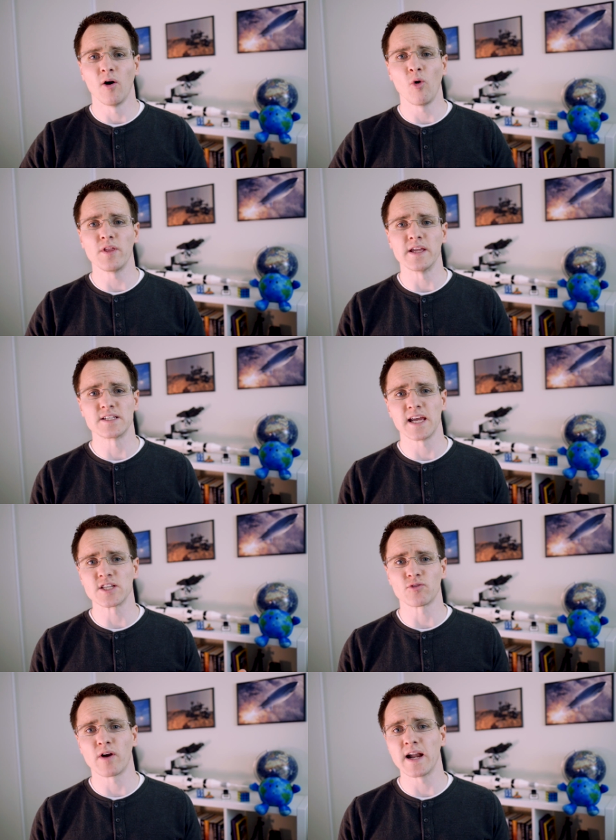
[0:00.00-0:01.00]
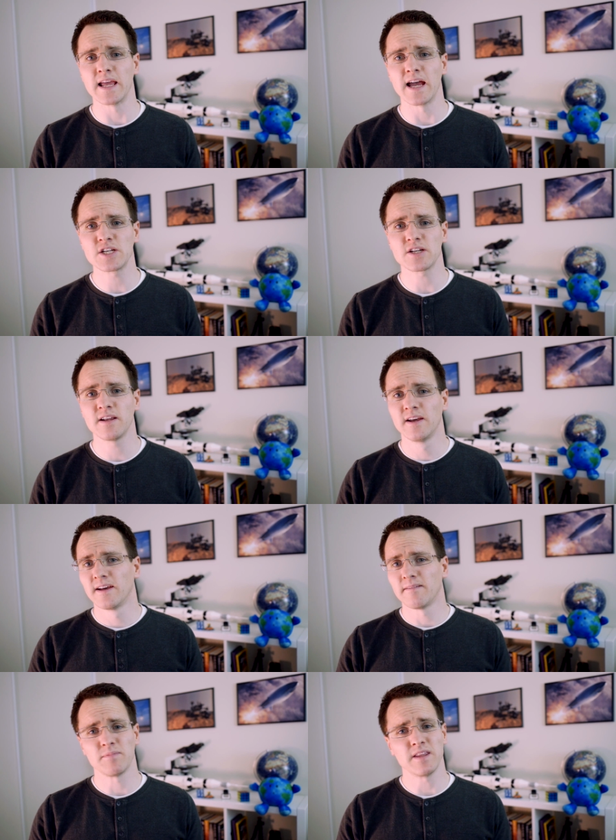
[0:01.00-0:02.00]
all the intense radiation,
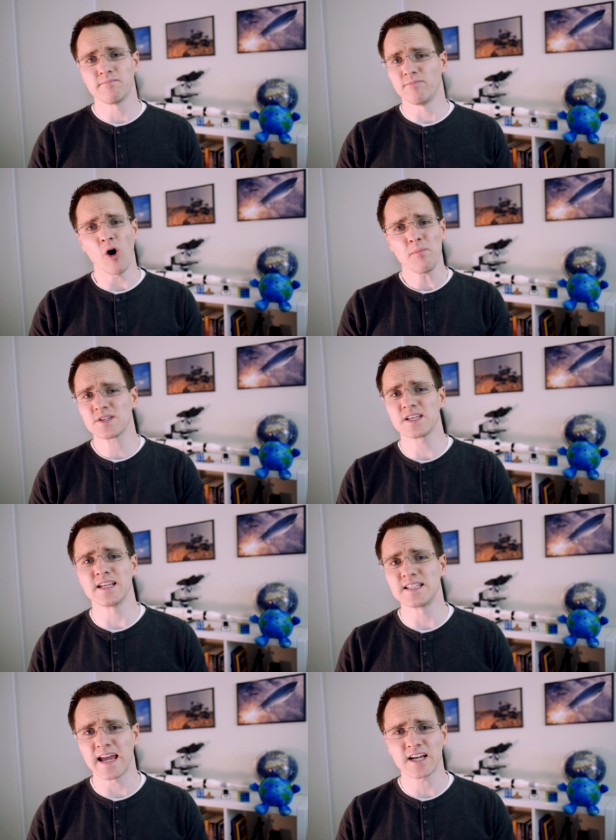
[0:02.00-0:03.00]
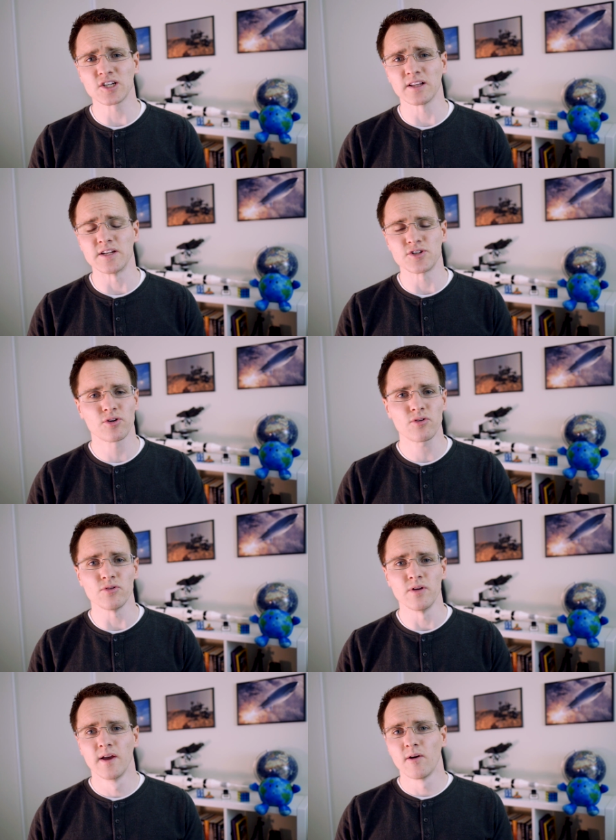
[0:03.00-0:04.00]
the opposite is actually true.